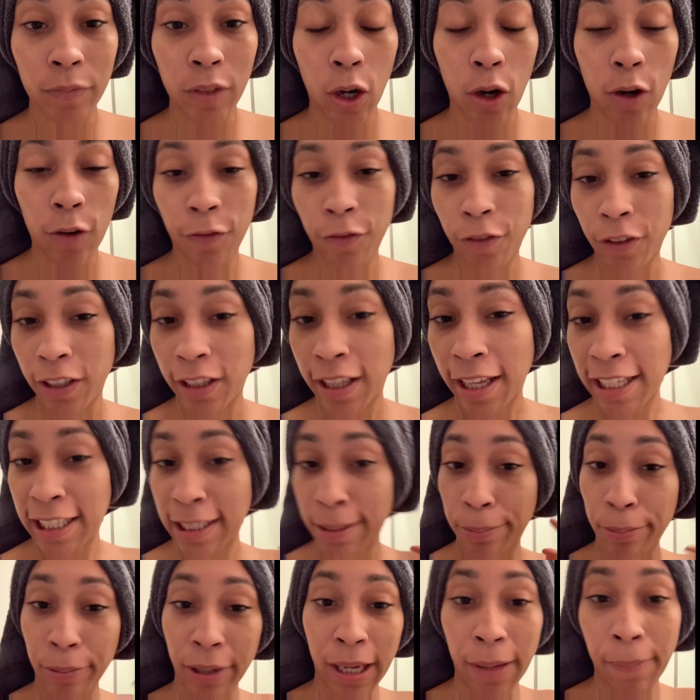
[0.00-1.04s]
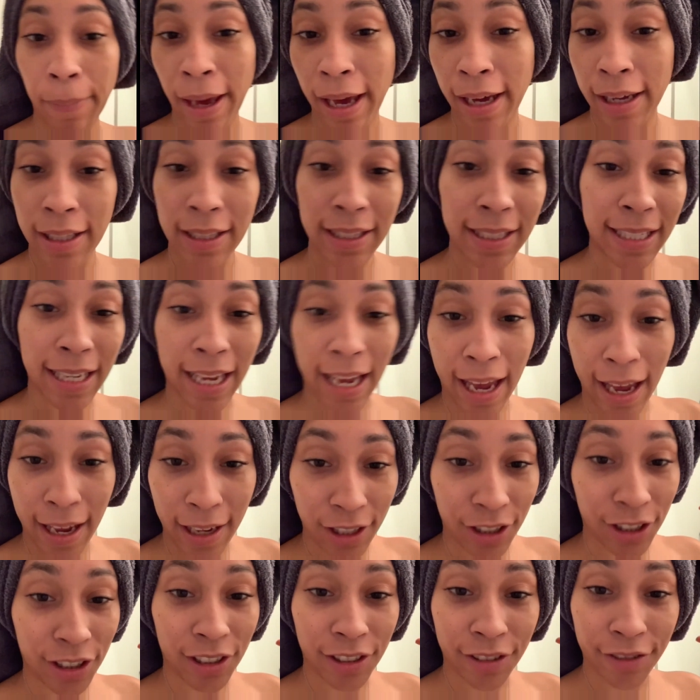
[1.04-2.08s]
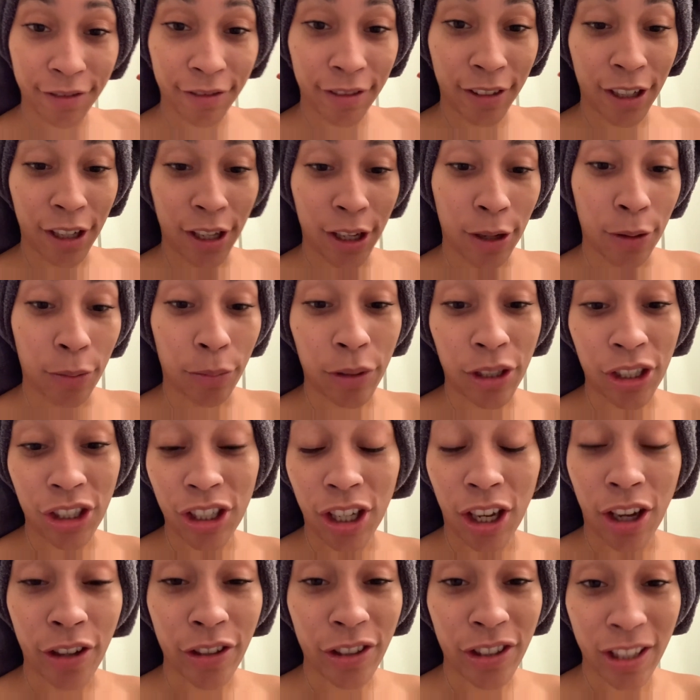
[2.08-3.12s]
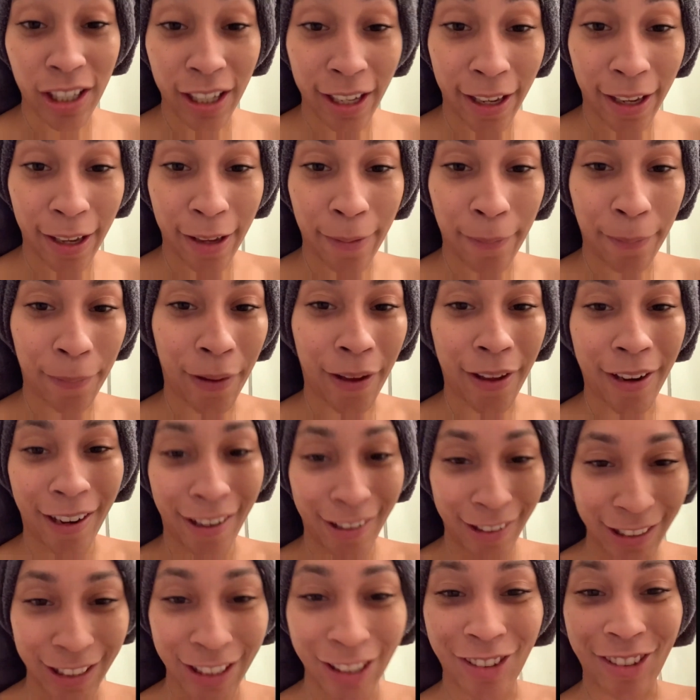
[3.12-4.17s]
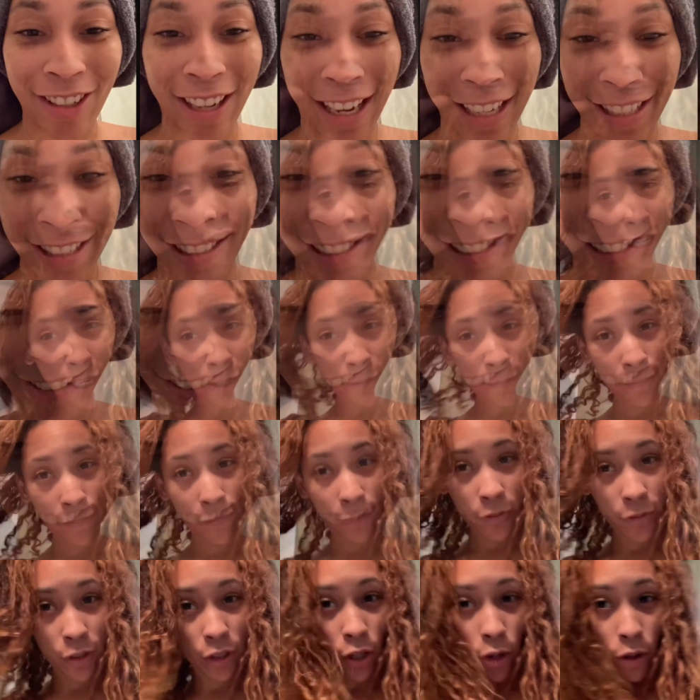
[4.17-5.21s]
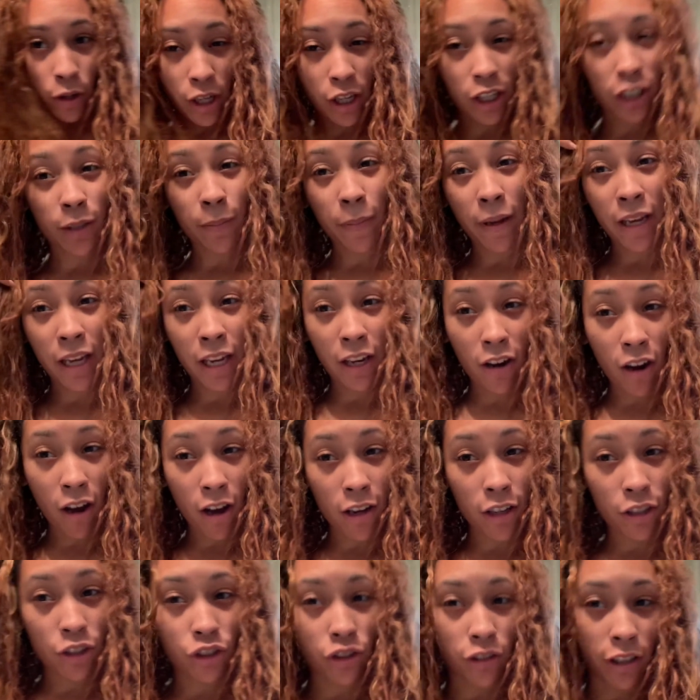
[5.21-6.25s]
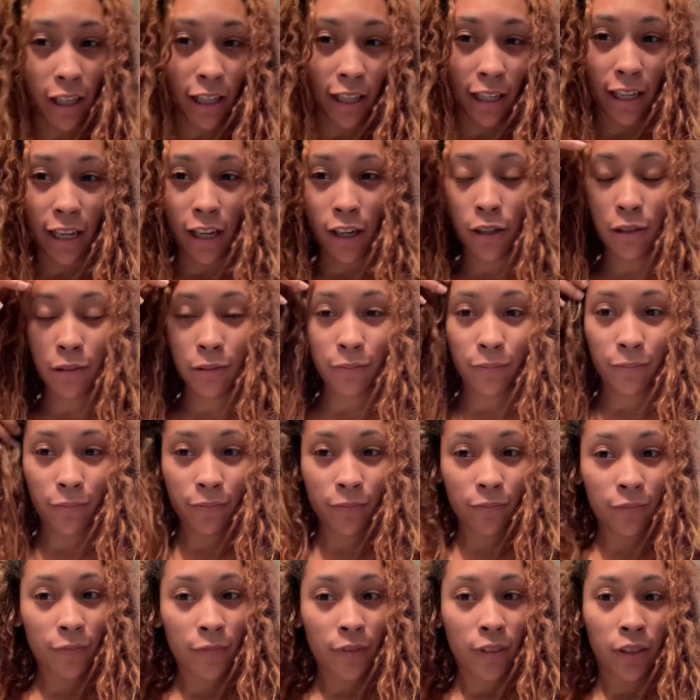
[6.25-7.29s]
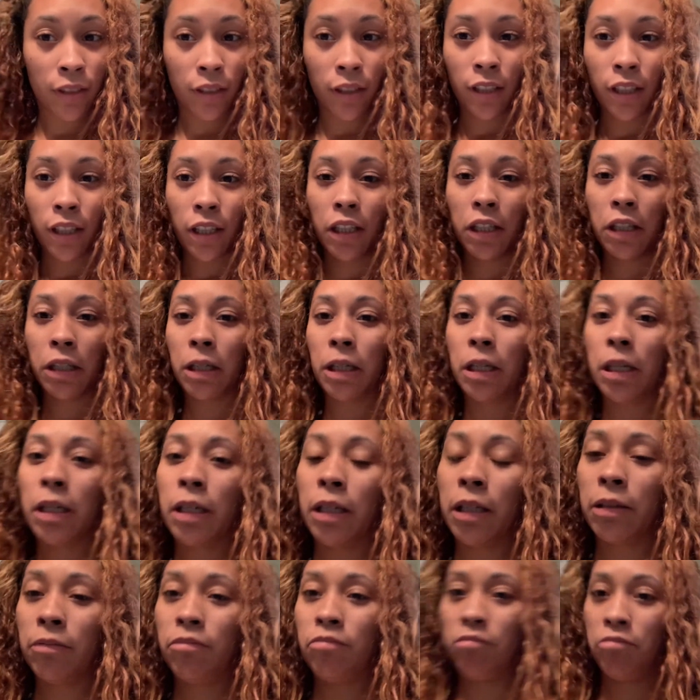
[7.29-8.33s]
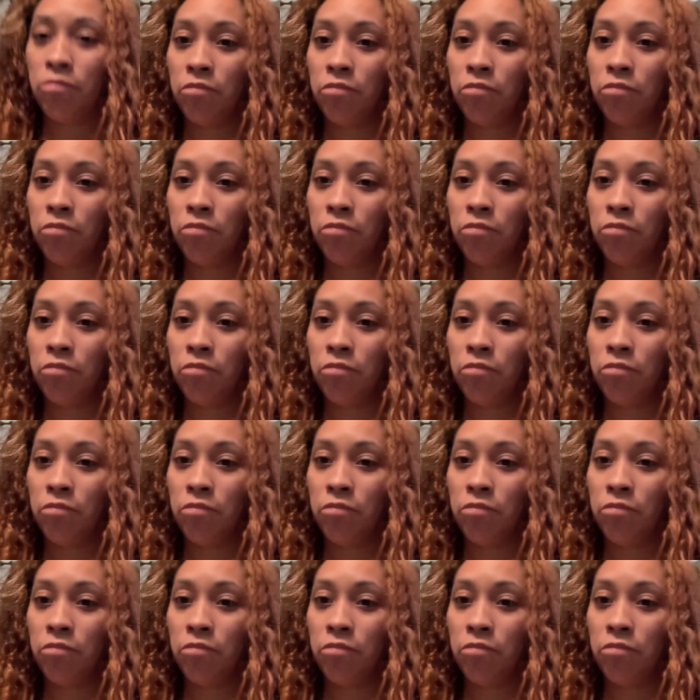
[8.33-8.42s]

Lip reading: Hopefully they spring back into action. We shall see, but I'll see you guys soon. So here's my hair all dried out, and